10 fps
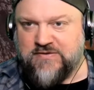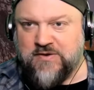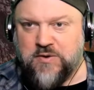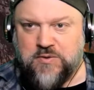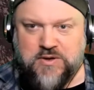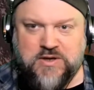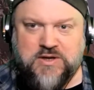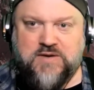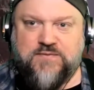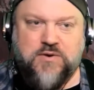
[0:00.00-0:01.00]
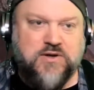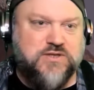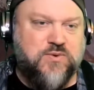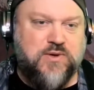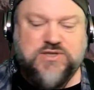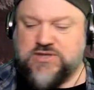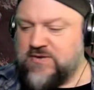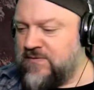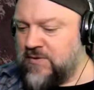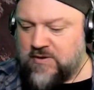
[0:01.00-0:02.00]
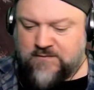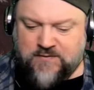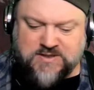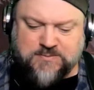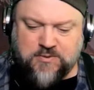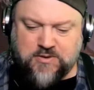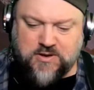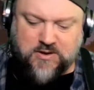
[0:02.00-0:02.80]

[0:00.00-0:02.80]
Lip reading: So if you're on Twitch, if you're on Facebook,